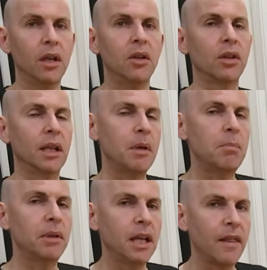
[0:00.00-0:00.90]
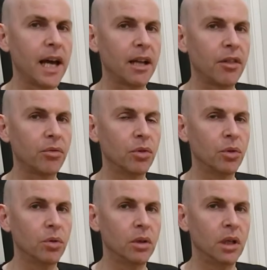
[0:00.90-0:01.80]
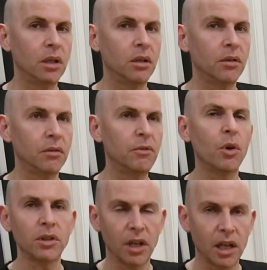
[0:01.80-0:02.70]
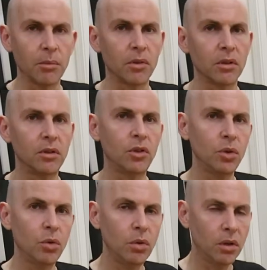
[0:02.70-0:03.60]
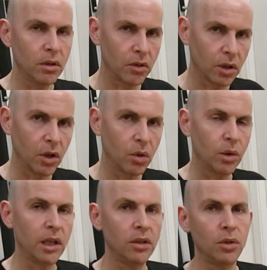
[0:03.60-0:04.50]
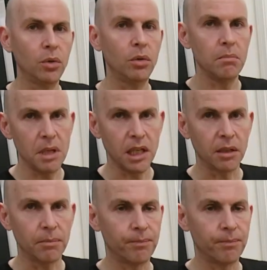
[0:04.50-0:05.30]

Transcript: So let me play that through 4 times, 2 slow and 2 medium.